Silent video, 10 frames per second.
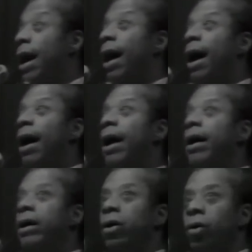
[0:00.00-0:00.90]

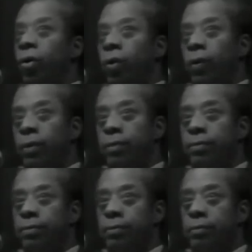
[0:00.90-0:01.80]
I knew
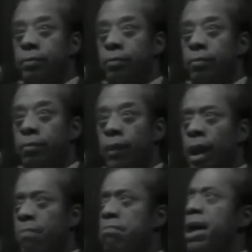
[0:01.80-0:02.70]

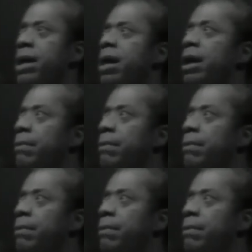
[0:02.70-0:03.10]
and many other